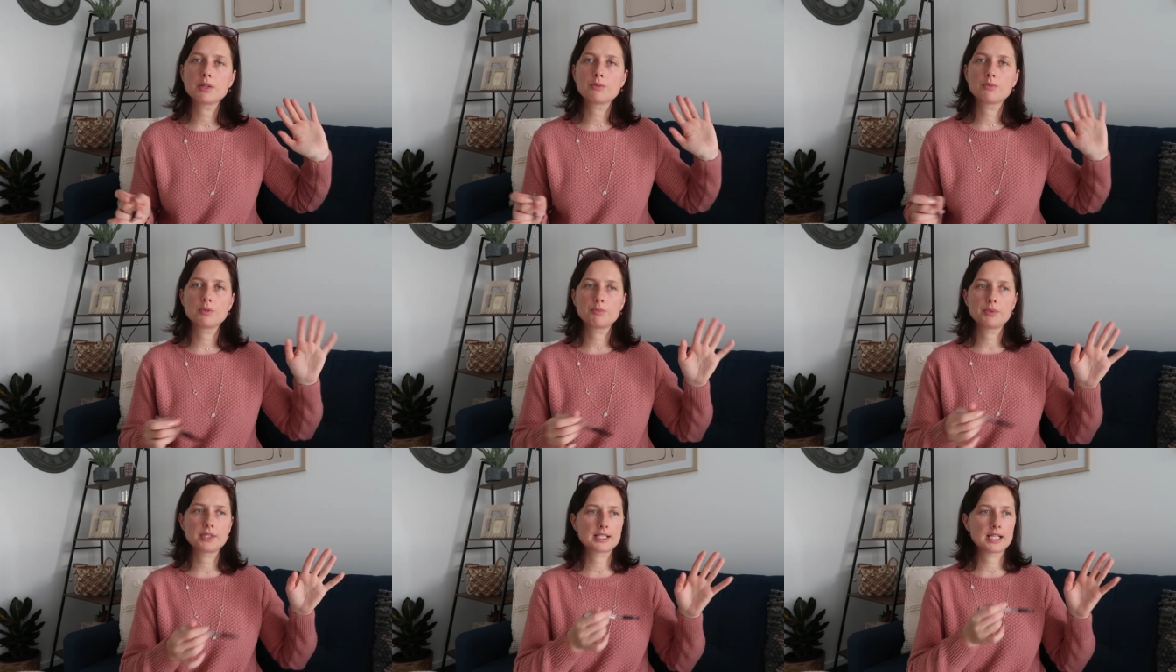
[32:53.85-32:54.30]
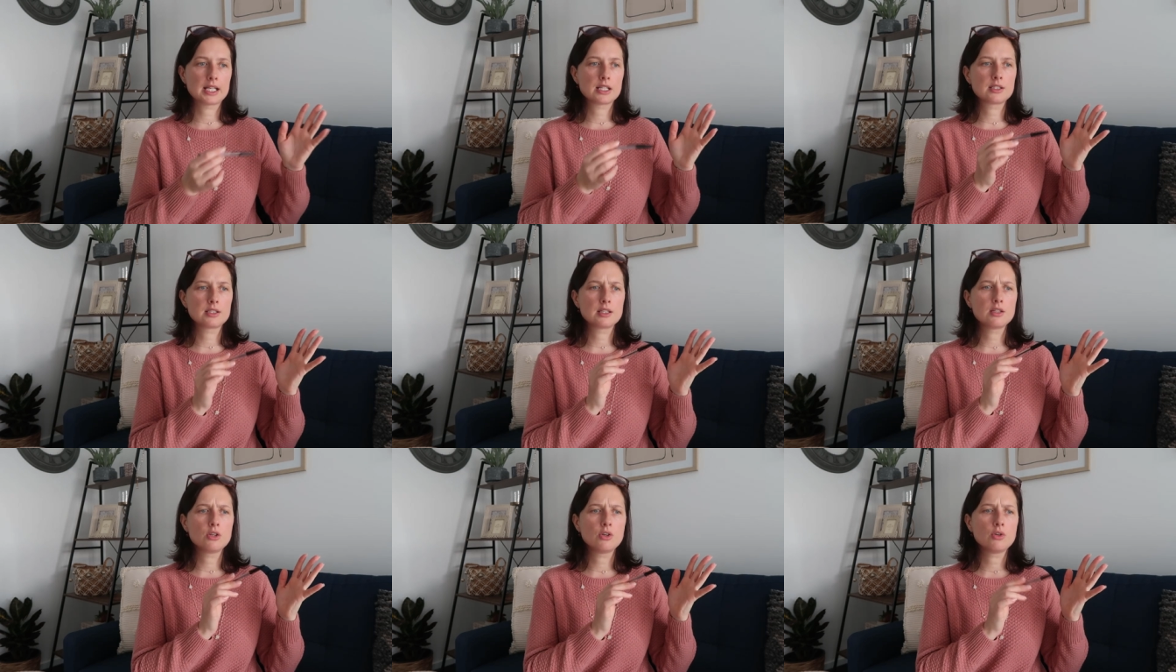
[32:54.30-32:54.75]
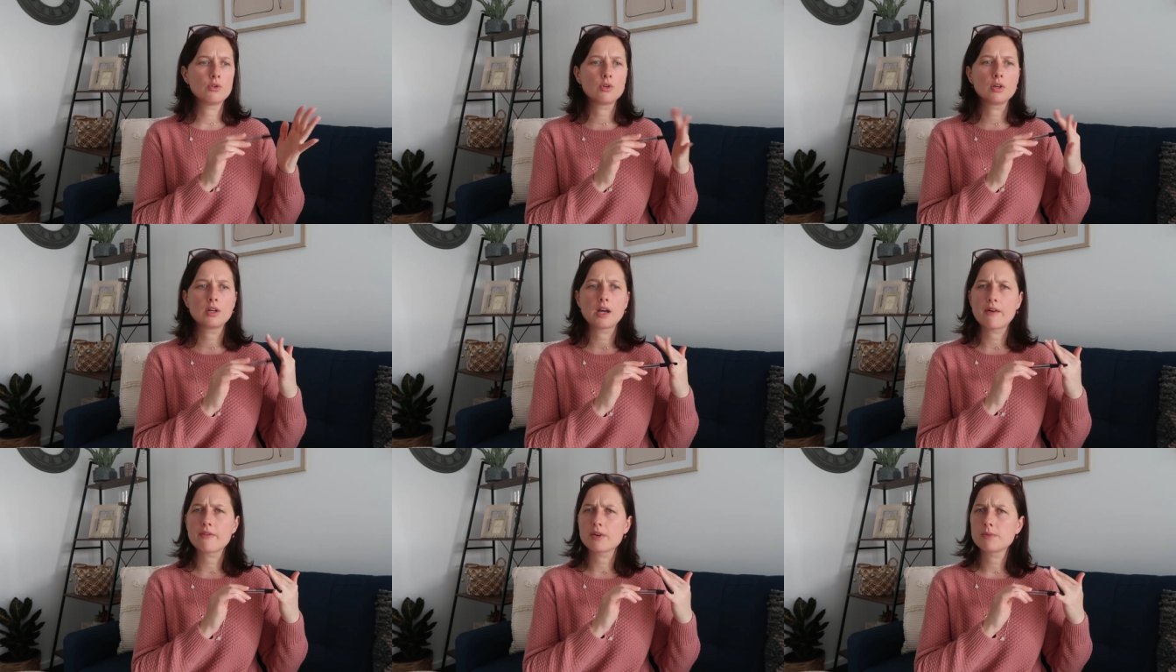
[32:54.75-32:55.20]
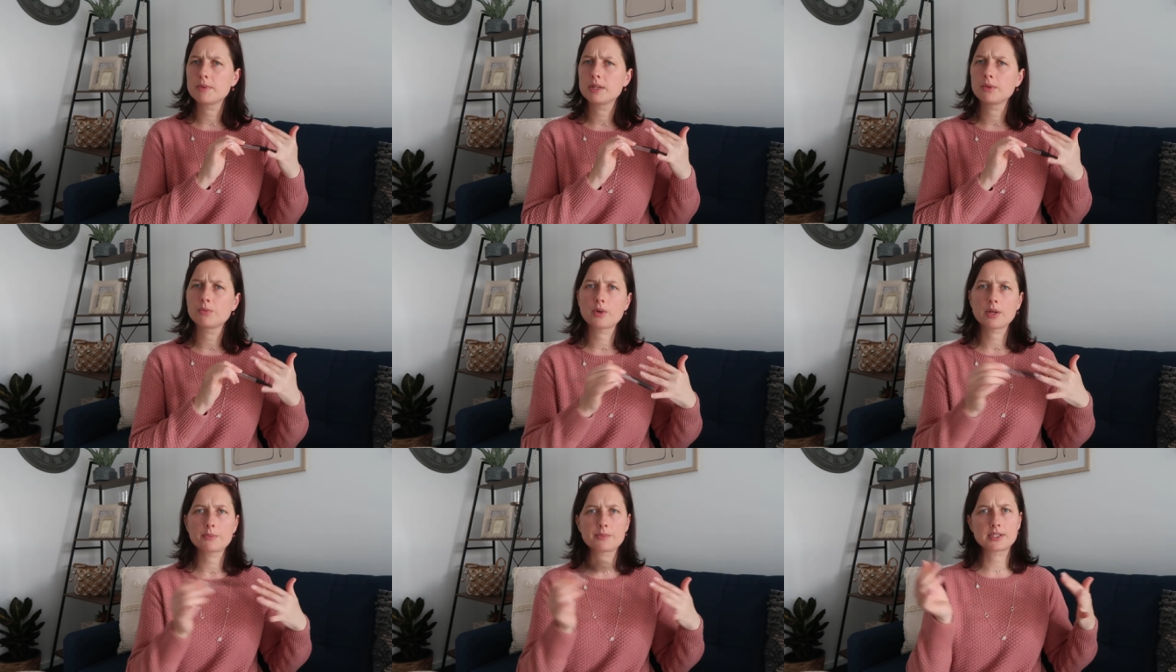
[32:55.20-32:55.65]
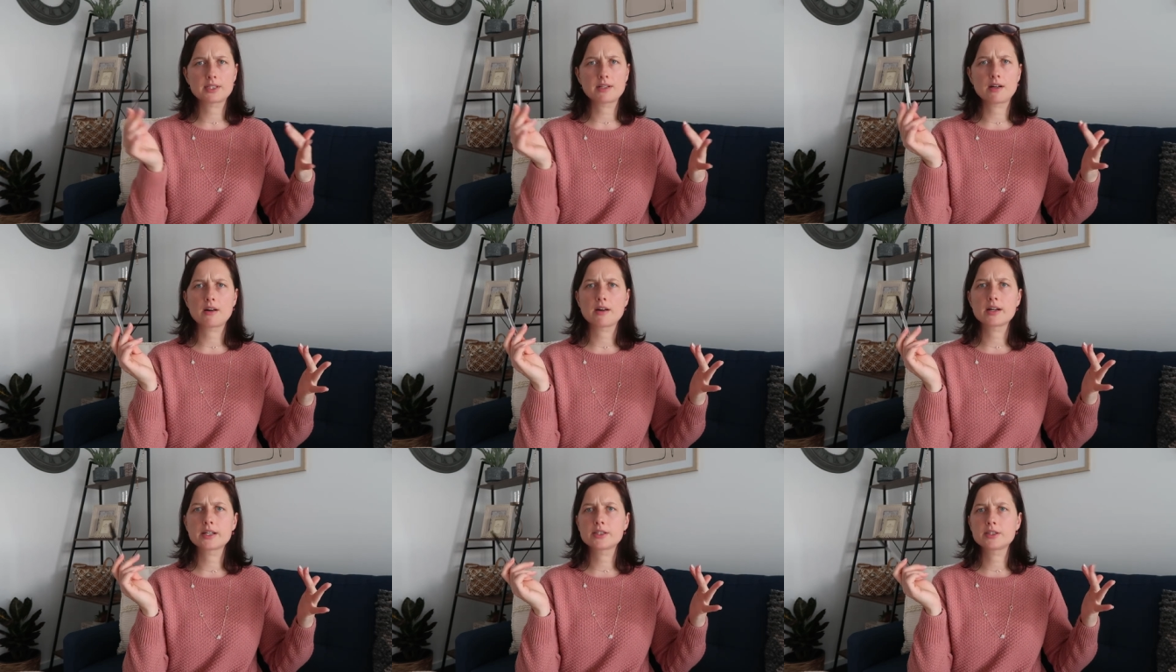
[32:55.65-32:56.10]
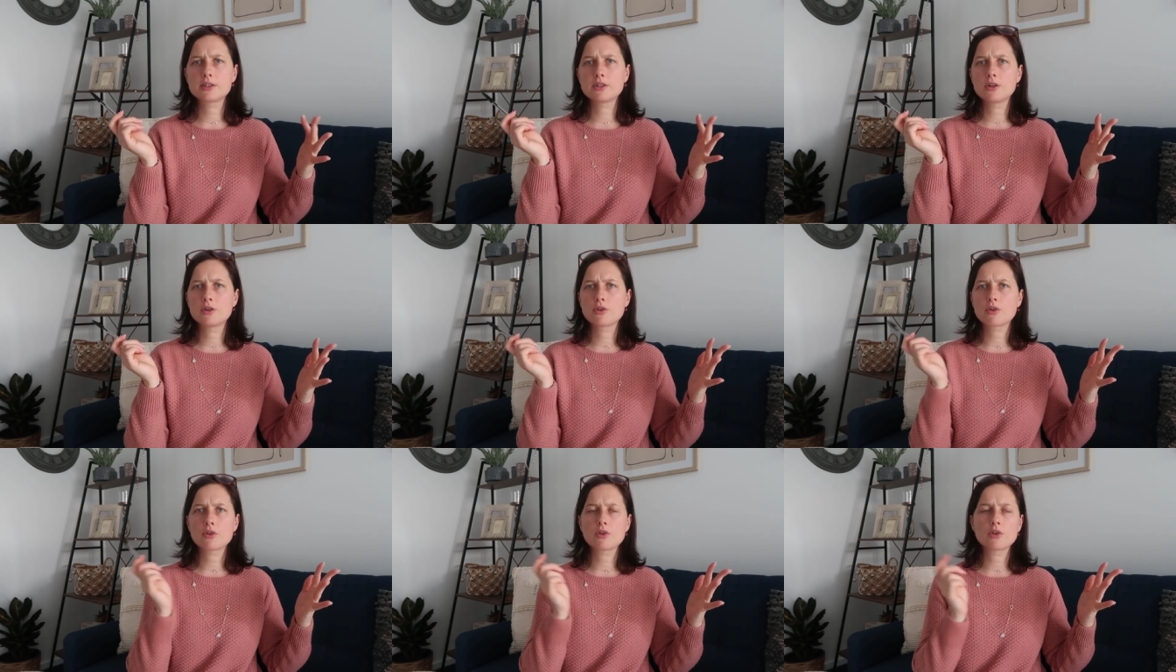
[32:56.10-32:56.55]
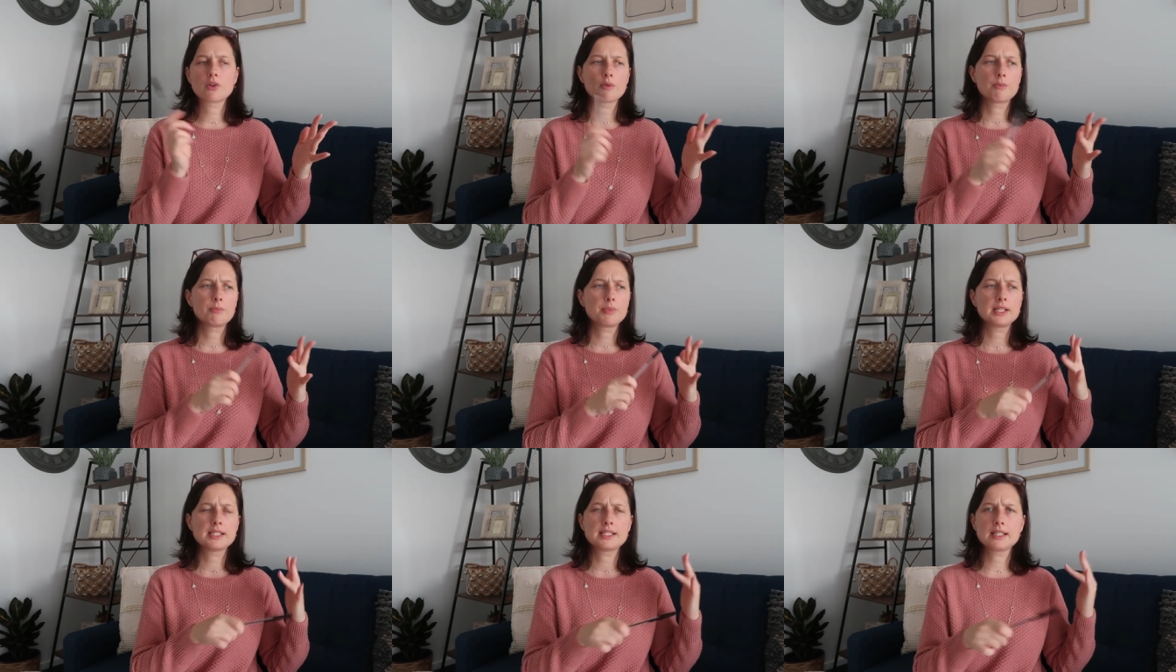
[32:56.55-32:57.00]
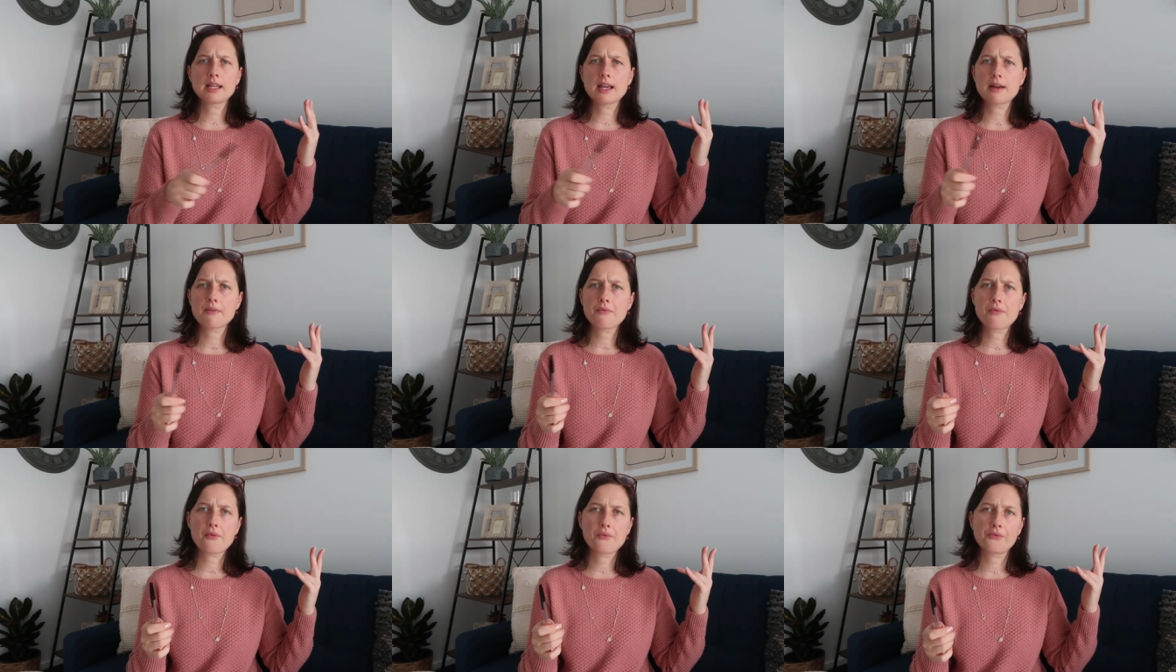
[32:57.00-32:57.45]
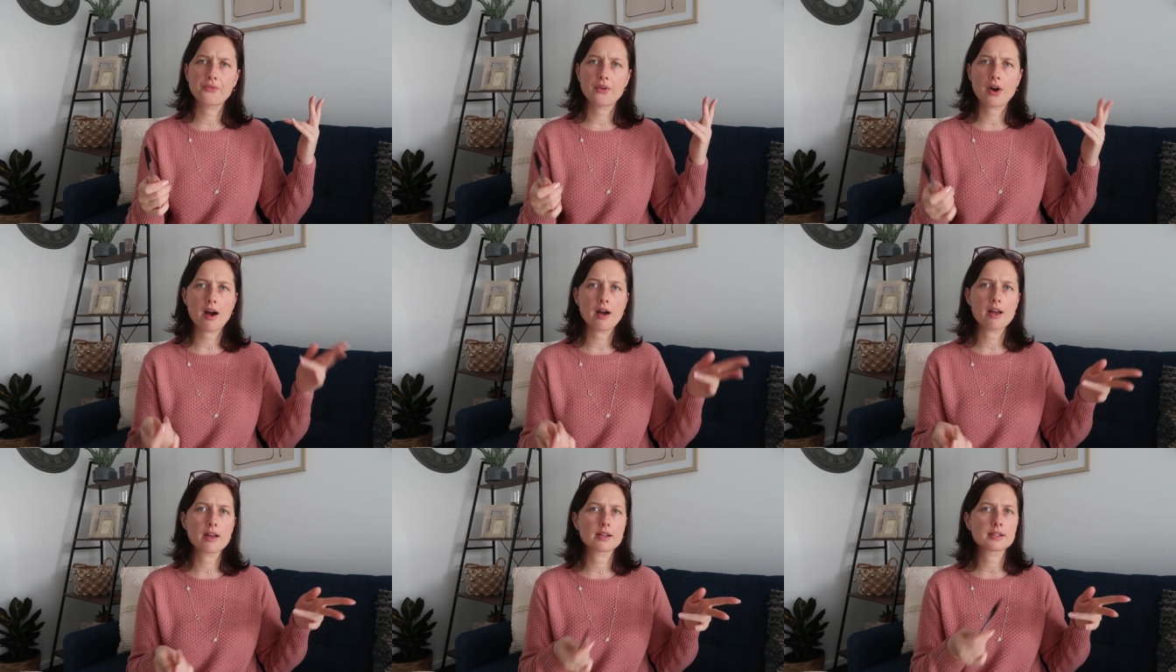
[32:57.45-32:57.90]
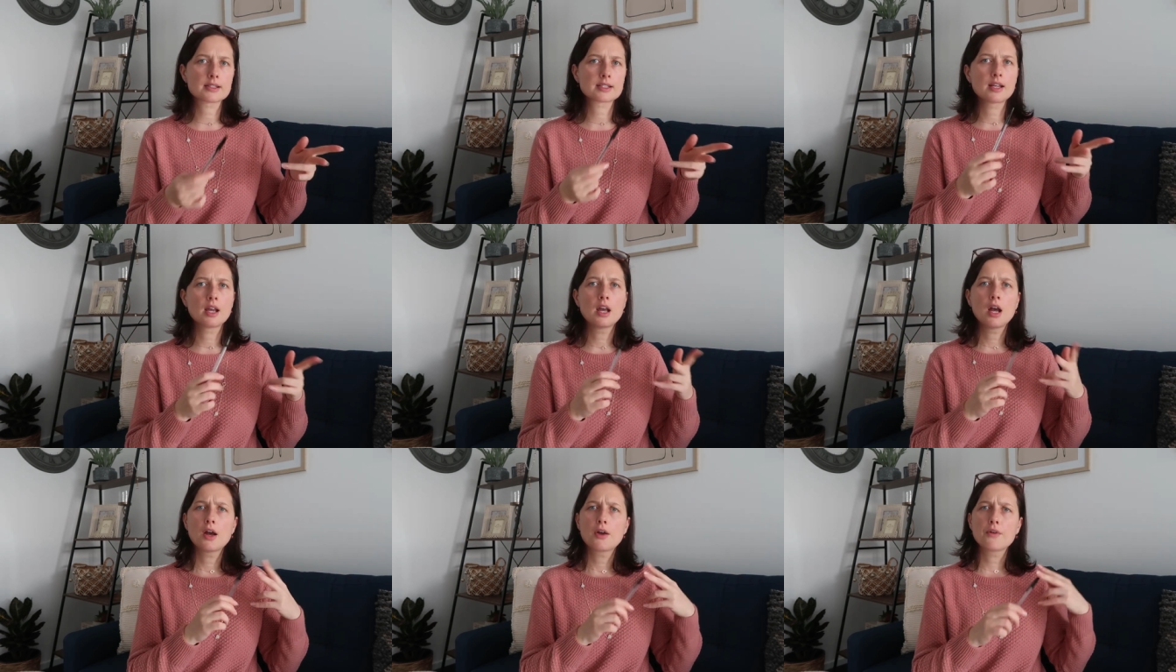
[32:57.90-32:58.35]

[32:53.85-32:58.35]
They will be sending you government websites, you know, P D F files,